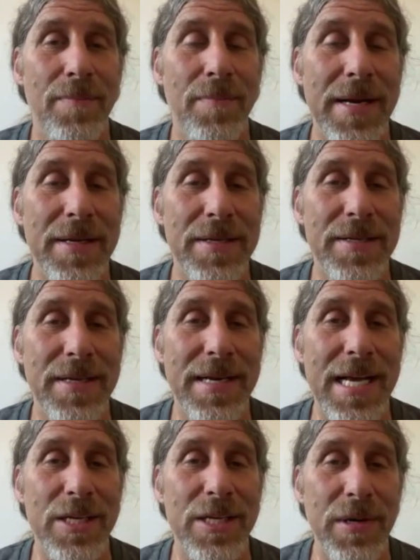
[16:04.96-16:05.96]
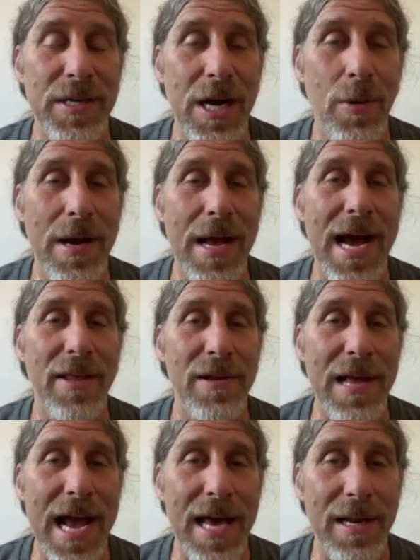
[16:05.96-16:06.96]
medicine as we know it,
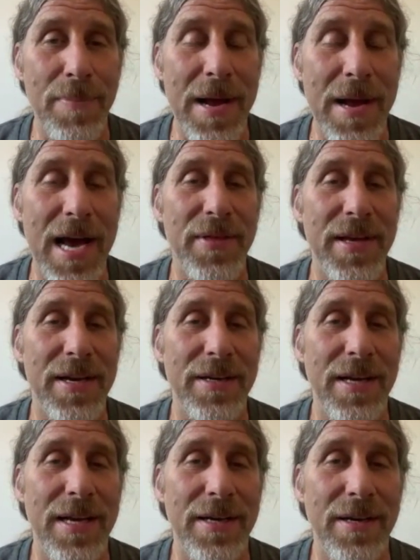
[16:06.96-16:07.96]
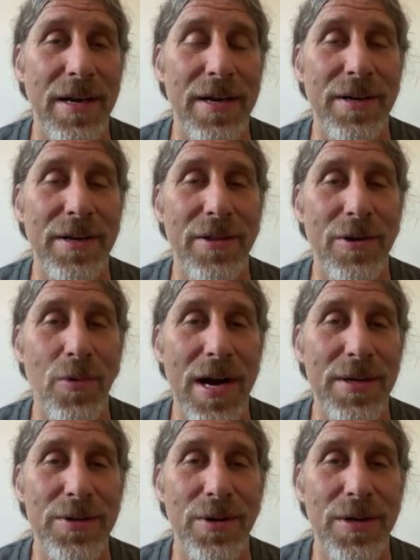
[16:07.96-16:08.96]
allopathic and
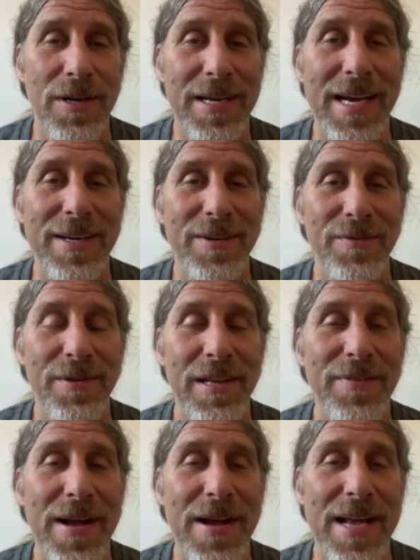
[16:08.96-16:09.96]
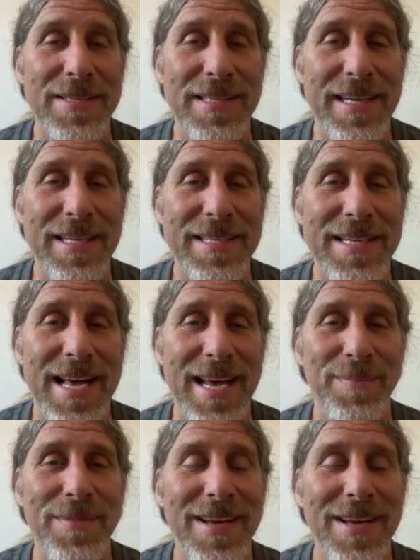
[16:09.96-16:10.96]
otherwise. So again, a really fascinating
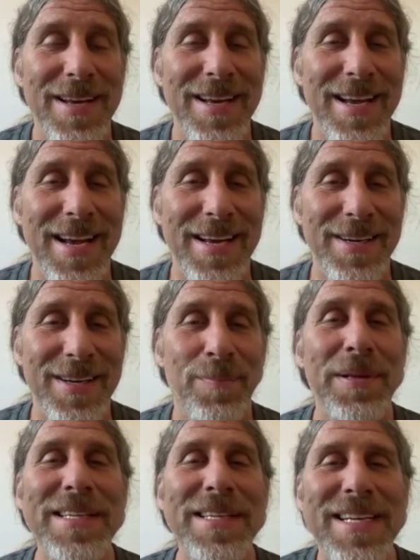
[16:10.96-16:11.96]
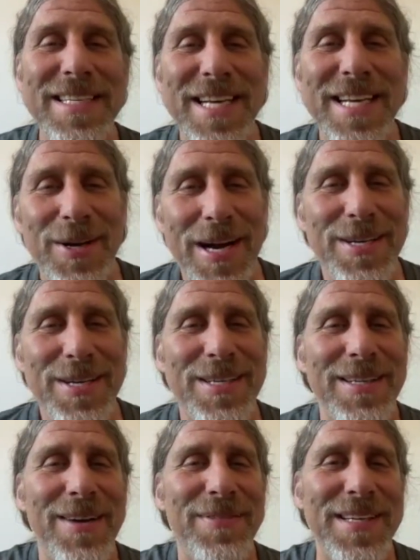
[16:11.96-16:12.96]
time. And please continue. I just
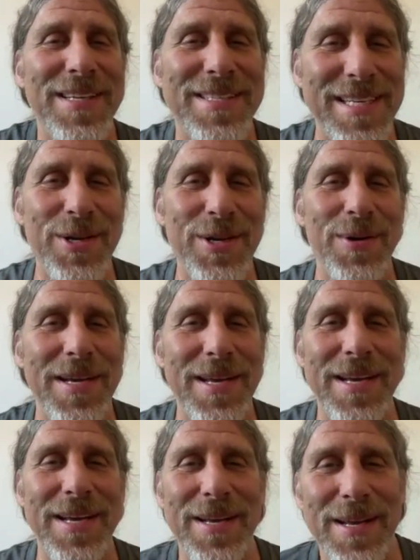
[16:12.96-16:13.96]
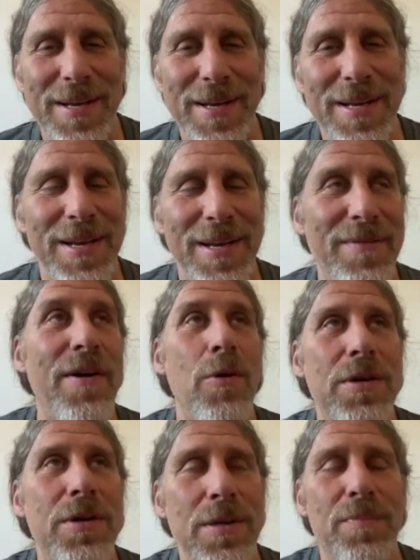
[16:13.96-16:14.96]
love listening to you. It
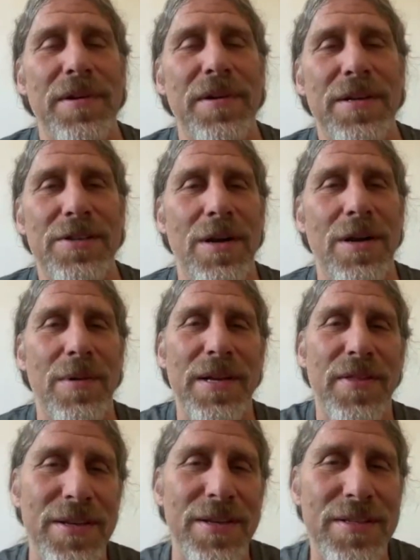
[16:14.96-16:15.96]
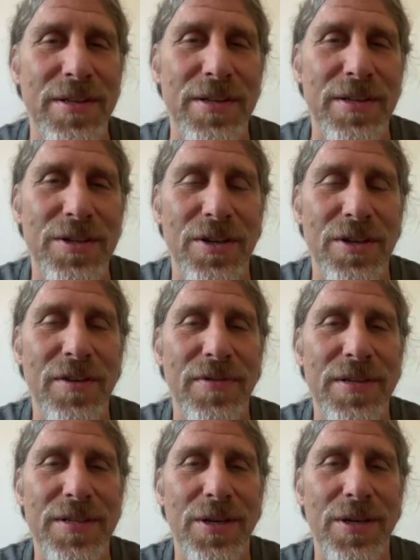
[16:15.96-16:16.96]
invokes and brings so many things to the
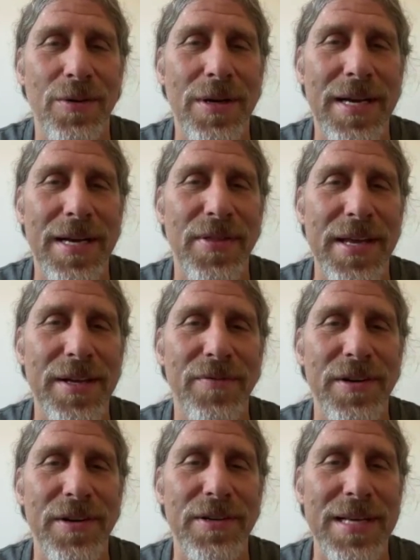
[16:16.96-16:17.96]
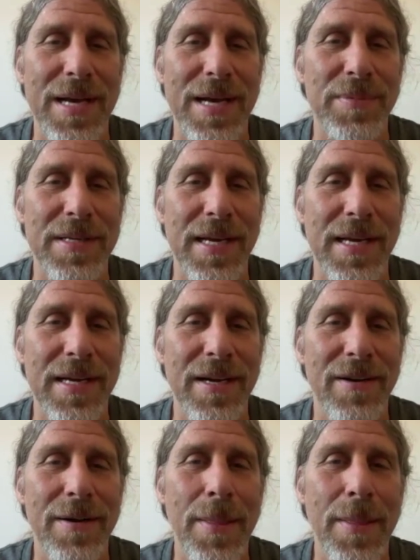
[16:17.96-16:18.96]
surface. So again, thank you for your time today here.